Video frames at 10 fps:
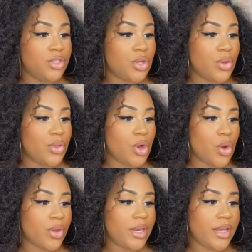So the
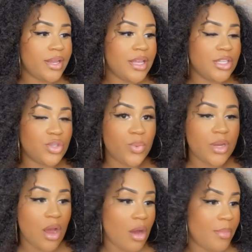coconut and
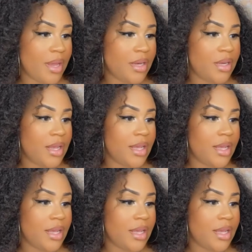sweet almond